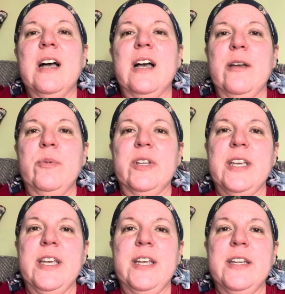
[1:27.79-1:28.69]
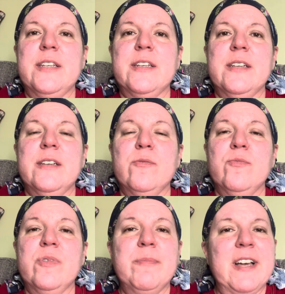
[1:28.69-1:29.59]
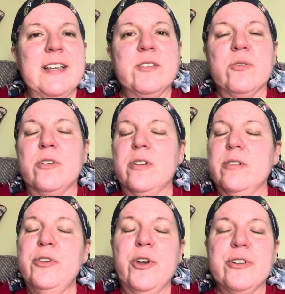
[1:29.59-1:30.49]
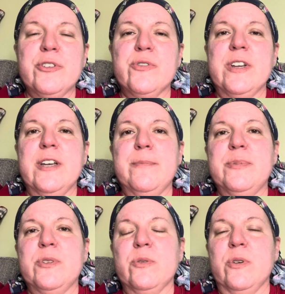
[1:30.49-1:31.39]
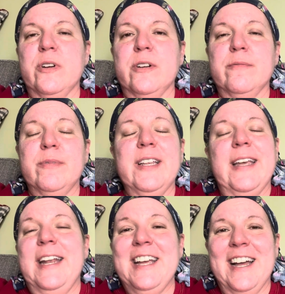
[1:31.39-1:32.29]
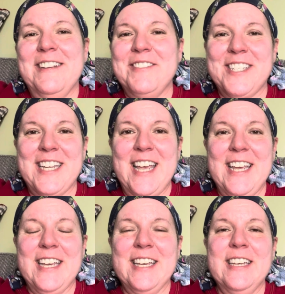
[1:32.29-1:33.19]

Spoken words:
I will eat ribeyes or New York strips or really any kind of steak,